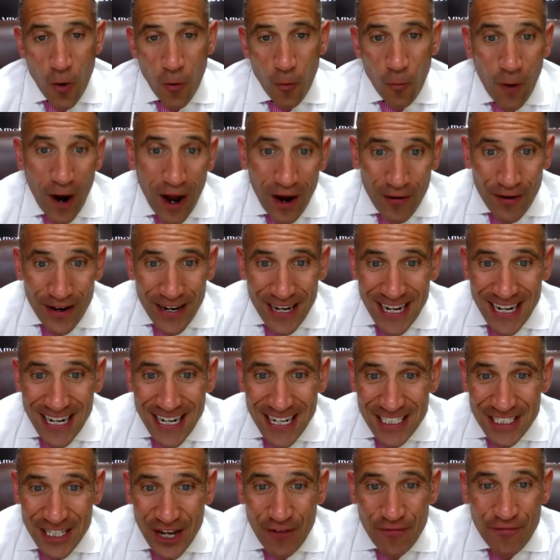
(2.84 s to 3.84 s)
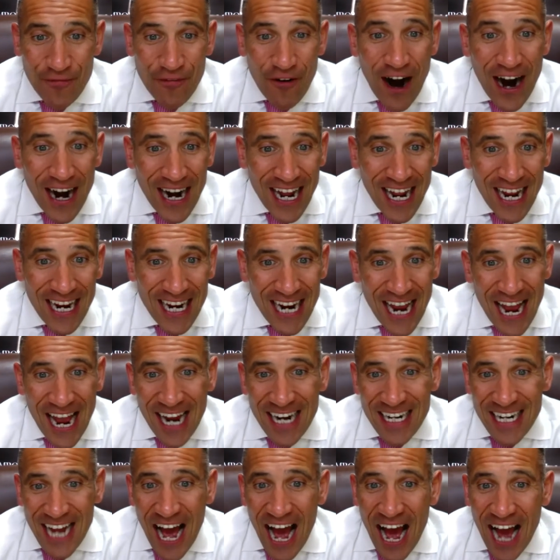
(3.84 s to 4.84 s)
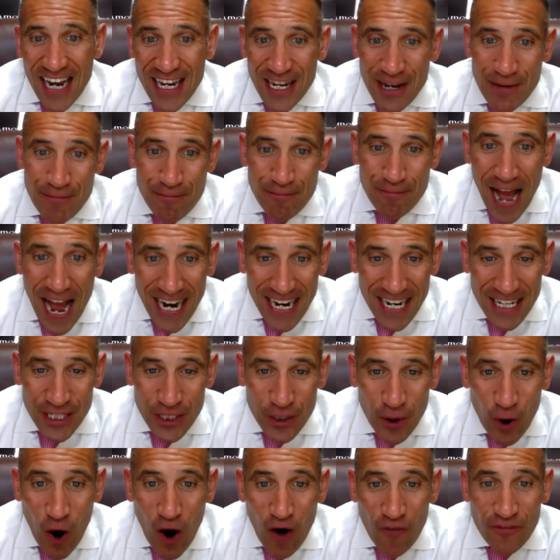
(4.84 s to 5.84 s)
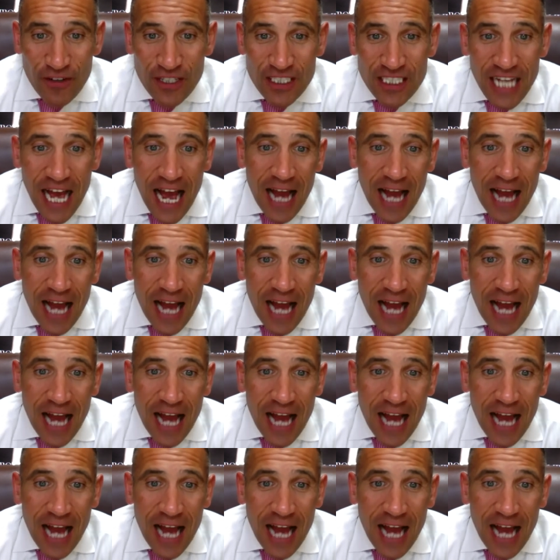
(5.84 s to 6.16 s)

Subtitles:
Well, it is Friday and I am back in the office.